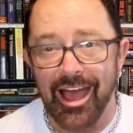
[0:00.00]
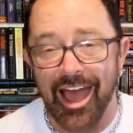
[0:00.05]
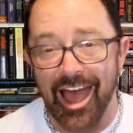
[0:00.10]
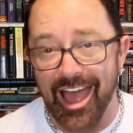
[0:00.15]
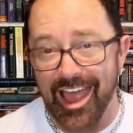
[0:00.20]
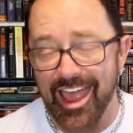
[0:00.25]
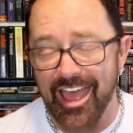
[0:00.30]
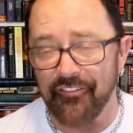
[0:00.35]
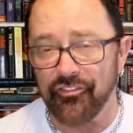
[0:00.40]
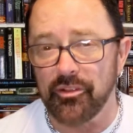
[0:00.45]

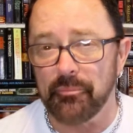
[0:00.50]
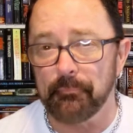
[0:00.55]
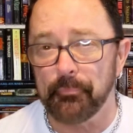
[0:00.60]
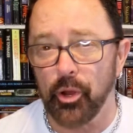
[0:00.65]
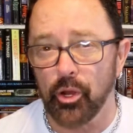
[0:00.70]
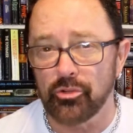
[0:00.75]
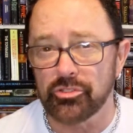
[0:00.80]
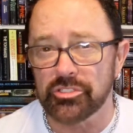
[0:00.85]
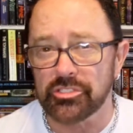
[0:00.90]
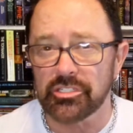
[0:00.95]
I haven't
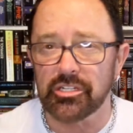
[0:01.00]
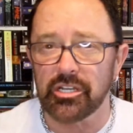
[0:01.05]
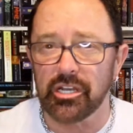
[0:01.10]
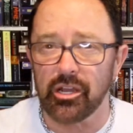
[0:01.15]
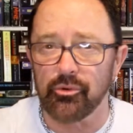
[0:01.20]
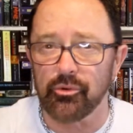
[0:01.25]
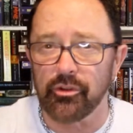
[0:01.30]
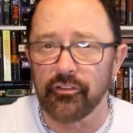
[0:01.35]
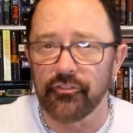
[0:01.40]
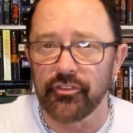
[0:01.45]
posted
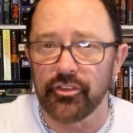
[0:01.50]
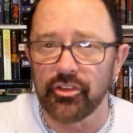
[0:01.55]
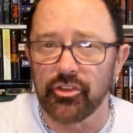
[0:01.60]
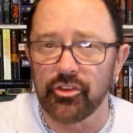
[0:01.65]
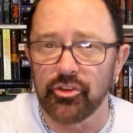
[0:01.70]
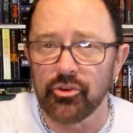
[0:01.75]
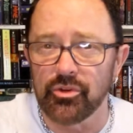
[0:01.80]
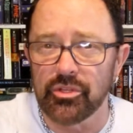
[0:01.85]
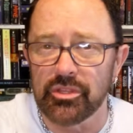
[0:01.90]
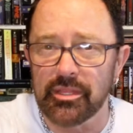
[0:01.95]
a
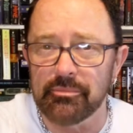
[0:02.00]
review.